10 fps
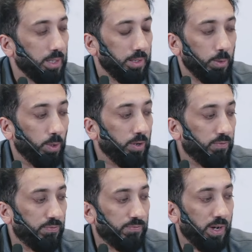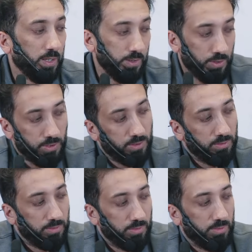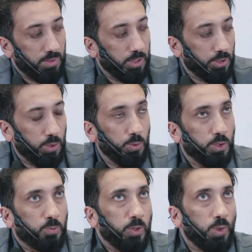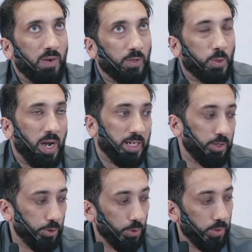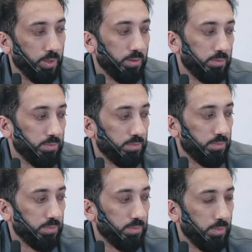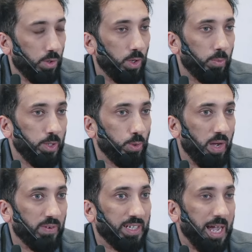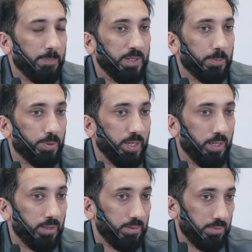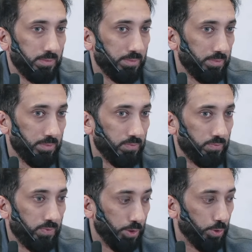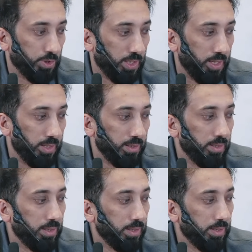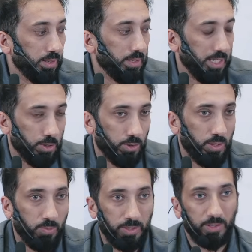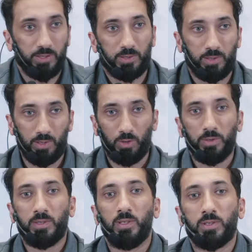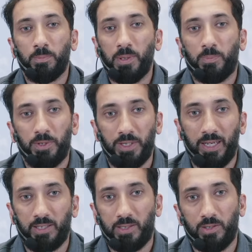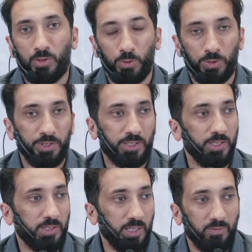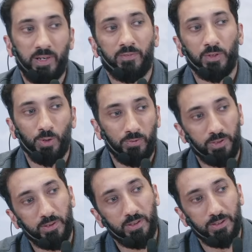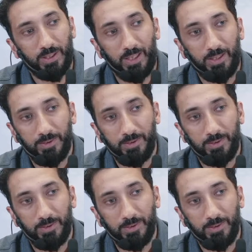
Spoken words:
The word farj is used when you have a crack in the door or when you have a gap in the prayer. Farj salah is actually when there's, some people, they like their social distancing even after COVID in salah.